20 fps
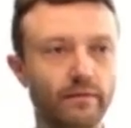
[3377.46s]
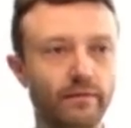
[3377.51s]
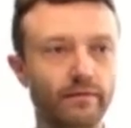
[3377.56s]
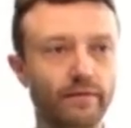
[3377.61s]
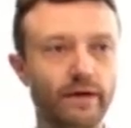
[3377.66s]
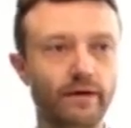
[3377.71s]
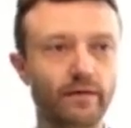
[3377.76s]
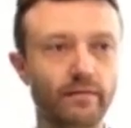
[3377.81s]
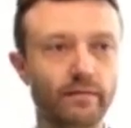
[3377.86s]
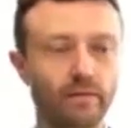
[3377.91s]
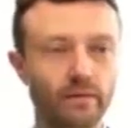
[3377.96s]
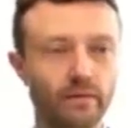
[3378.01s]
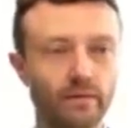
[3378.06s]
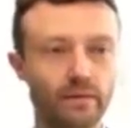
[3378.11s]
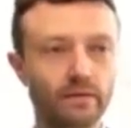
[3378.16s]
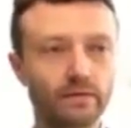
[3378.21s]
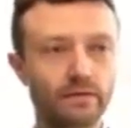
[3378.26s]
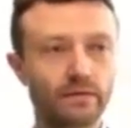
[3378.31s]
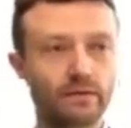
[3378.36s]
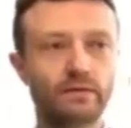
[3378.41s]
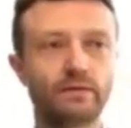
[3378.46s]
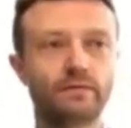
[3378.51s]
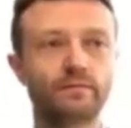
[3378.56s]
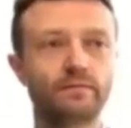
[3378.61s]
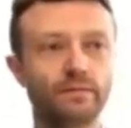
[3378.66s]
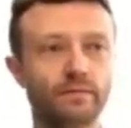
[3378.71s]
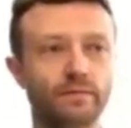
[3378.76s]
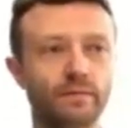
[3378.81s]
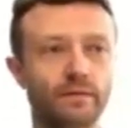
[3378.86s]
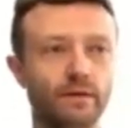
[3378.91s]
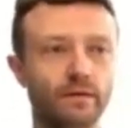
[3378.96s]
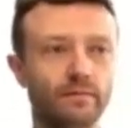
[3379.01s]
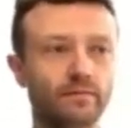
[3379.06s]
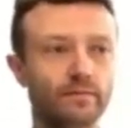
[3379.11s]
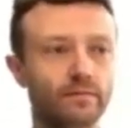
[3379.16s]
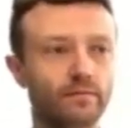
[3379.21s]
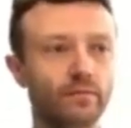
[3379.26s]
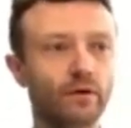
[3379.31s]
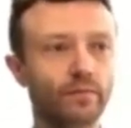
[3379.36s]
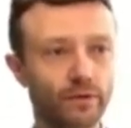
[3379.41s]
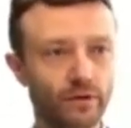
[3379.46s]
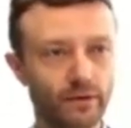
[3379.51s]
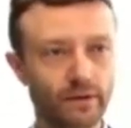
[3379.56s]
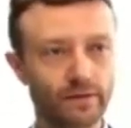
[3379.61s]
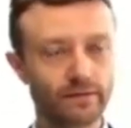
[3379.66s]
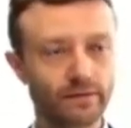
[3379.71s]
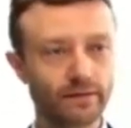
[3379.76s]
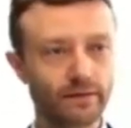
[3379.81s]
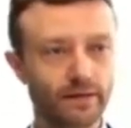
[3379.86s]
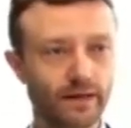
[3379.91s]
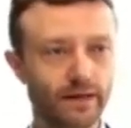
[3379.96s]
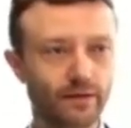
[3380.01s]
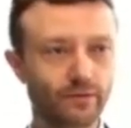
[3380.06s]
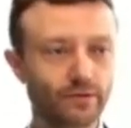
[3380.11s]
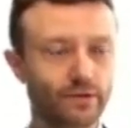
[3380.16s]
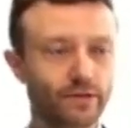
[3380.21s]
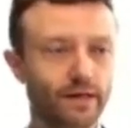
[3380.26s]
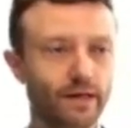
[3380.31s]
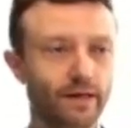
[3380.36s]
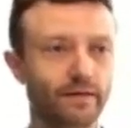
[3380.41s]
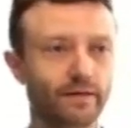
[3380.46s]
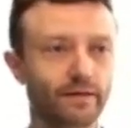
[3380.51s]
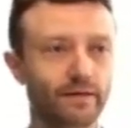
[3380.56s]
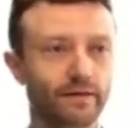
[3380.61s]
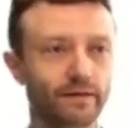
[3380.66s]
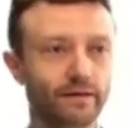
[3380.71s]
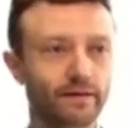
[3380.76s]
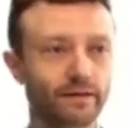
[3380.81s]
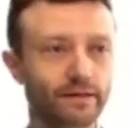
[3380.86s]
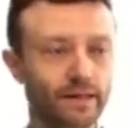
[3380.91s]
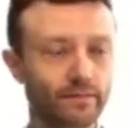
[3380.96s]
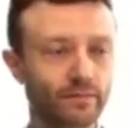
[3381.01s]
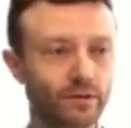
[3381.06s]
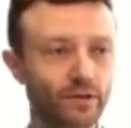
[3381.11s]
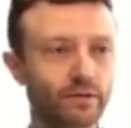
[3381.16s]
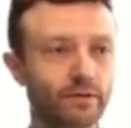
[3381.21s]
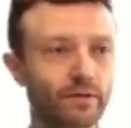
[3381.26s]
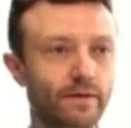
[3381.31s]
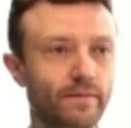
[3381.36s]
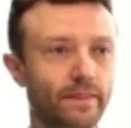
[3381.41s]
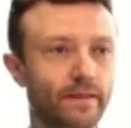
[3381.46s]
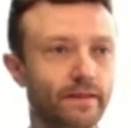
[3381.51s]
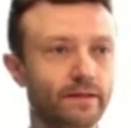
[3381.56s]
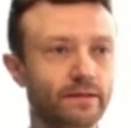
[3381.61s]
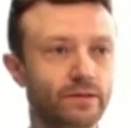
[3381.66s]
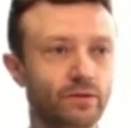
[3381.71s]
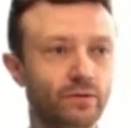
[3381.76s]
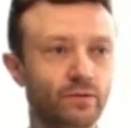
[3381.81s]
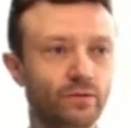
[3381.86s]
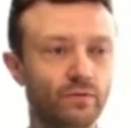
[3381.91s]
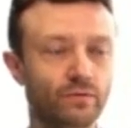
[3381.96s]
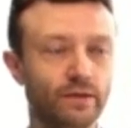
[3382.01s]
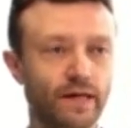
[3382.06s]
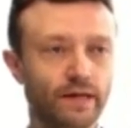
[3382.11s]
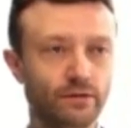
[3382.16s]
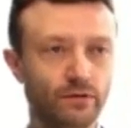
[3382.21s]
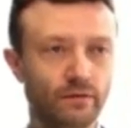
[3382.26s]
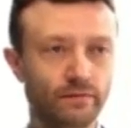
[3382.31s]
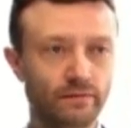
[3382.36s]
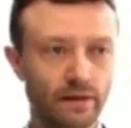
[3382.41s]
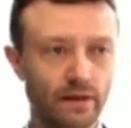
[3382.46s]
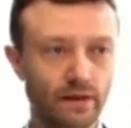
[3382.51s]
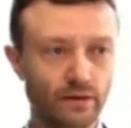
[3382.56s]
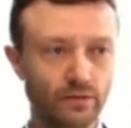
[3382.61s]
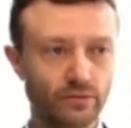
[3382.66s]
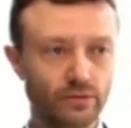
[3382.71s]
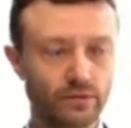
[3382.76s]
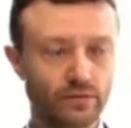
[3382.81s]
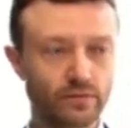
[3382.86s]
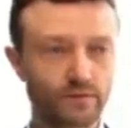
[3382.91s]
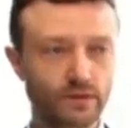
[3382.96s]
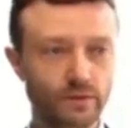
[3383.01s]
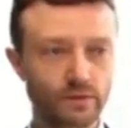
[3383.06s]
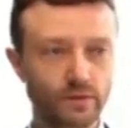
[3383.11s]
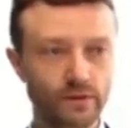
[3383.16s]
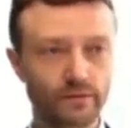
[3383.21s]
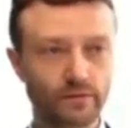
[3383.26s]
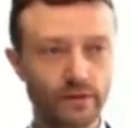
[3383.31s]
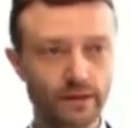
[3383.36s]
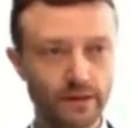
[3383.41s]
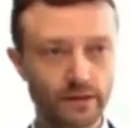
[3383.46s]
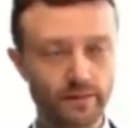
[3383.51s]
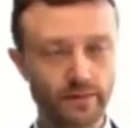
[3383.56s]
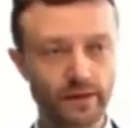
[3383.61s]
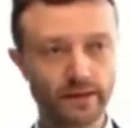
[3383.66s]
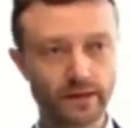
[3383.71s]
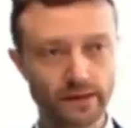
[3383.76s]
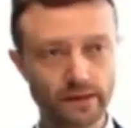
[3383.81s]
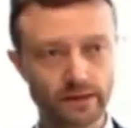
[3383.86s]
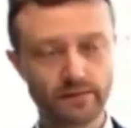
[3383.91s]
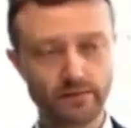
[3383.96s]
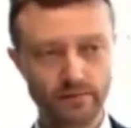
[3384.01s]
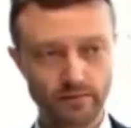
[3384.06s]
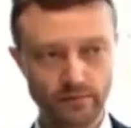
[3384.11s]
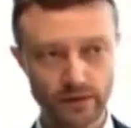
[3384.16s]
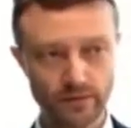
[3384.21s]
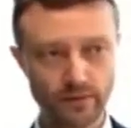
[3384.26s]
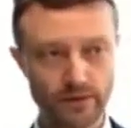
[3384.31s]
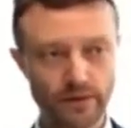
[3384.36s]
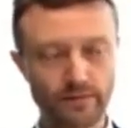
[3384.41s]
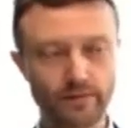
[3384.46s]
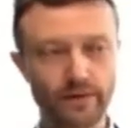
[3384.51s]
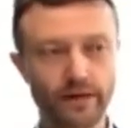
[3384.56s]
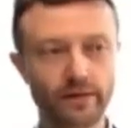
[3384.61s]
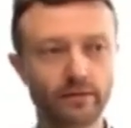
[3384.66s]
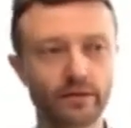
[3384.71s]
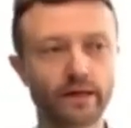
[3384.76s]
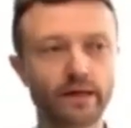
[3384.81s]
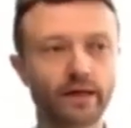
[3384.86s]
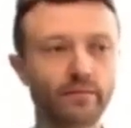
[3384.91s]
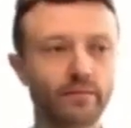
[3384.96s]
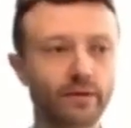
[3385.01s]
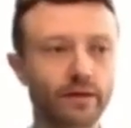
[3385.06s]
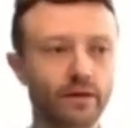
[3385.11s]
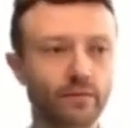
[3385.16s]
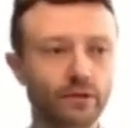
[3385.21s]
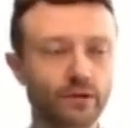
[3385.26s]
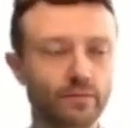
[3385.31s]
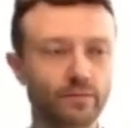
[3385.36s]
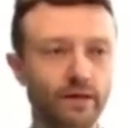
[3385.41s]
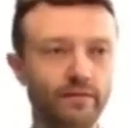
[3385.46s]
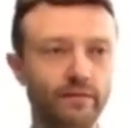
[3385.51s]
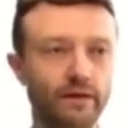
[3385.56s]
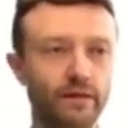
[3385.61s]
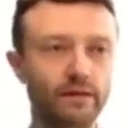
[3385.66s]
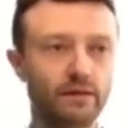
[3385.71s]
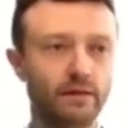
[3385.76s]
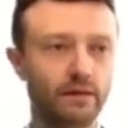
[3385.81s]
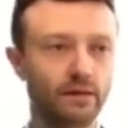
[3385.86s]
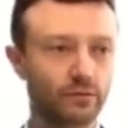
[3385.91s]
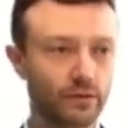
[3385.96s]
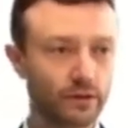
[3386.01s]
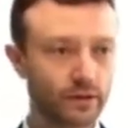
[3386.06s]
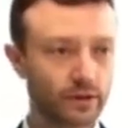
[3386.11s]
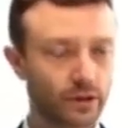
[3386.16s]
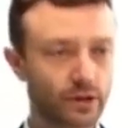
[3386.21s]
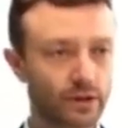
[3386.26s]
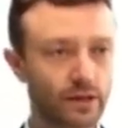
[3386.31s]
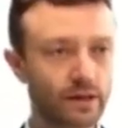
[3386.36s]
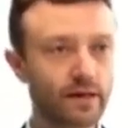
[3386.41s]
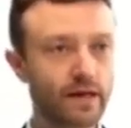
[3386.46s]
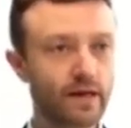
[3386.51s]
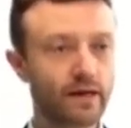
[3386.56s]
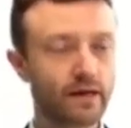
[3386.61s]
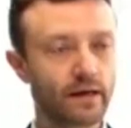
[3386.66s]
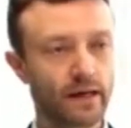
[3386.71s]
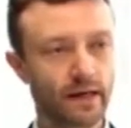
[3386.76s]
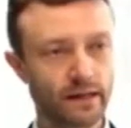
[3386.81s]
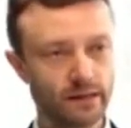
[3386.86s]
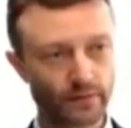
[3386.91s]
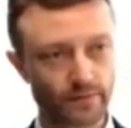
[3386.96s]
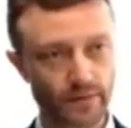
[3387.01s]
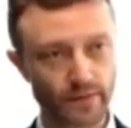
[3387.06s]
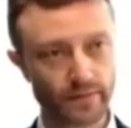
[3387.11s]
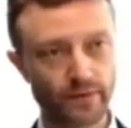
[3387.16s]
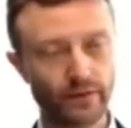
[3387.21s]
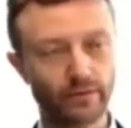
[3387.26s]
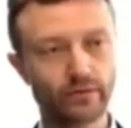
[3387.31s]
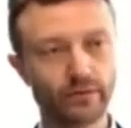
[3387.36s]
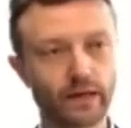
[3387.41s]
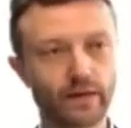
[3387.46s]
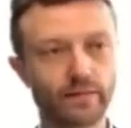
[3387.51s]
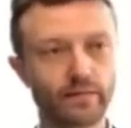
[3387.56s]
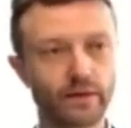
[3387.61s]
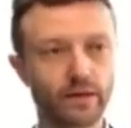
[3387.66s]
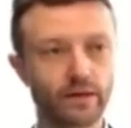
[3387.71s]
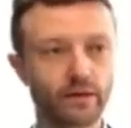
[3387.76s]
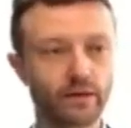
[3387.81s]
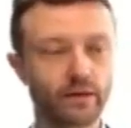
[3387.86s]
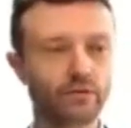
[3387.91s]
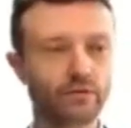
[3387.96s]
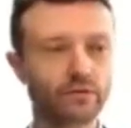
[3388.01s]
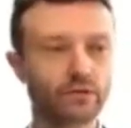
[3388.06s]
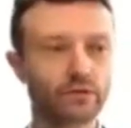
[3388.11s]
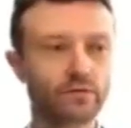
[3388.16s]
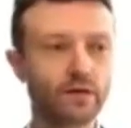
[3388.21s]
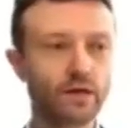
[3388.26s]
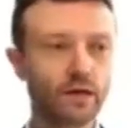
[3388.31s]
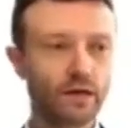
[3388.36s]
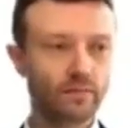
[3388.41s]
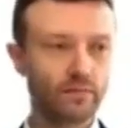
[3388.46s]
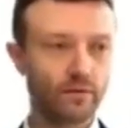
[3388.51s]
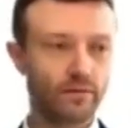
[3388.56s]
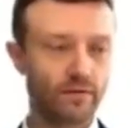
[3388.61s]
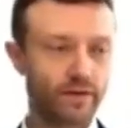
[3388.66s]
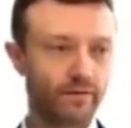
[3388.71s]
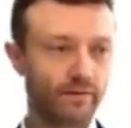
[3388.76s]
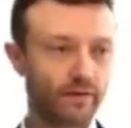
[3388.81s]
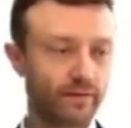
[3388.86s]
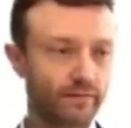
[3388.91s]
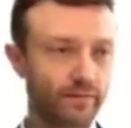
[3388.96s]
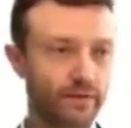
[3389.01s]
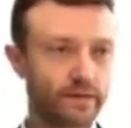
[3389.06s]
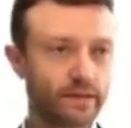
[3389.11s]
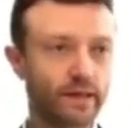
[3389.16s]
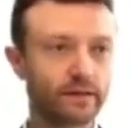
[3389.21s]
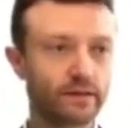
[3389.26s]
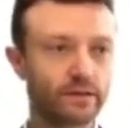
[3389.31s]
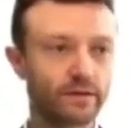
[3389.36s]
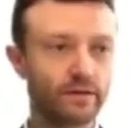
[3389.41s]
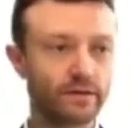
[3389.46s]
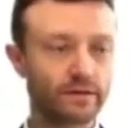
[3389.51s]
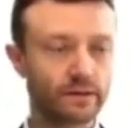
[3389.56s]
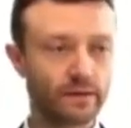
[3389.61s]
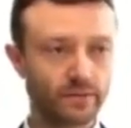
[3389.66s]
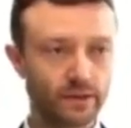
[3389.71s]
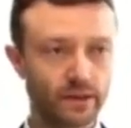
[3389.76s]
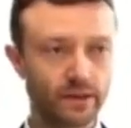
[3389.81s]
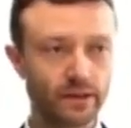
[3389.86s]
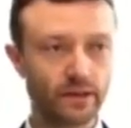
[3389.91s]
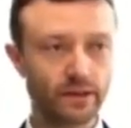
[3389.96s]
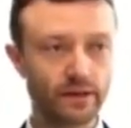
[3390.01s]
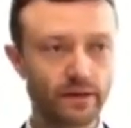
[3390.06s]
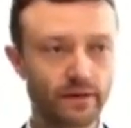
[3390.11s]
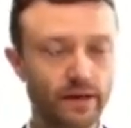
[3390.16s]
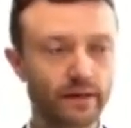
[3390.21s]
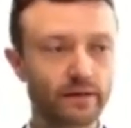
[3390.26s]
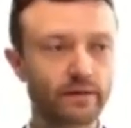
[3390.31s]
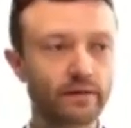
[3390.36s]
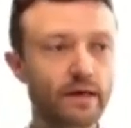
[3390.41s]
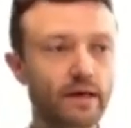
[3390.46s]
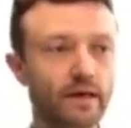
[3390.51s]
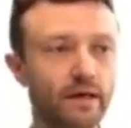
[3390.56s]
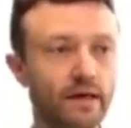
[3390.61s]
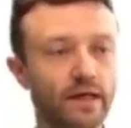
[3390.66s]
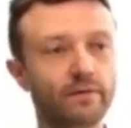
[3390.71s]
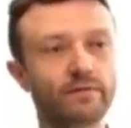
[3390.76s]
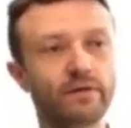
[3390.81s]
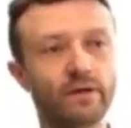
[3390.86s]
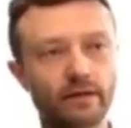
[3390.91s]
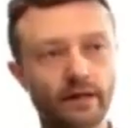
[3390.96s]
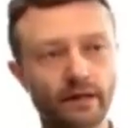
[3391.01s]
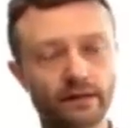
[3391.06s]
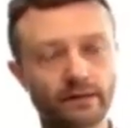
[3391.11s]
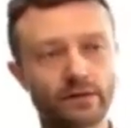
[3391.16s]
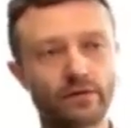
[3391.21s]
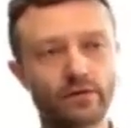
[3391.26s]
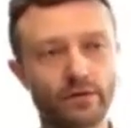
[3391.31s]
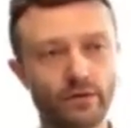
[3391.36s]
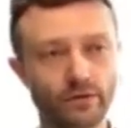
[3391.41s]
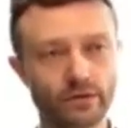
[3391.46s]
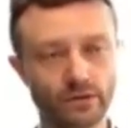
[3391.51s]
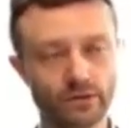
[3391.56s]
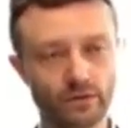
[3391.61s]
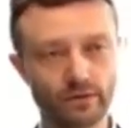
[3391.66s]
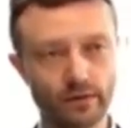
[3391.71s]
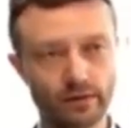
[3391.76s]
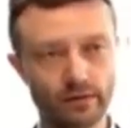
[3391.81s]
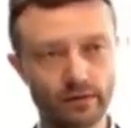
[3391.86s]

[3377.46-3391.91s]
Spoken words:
very popular, I would say, exemption to write off loans between the related parties, between the parent company which provided the loan initially, and if the parent company owns more than 50% in the subsidiary, then even the tax authorities,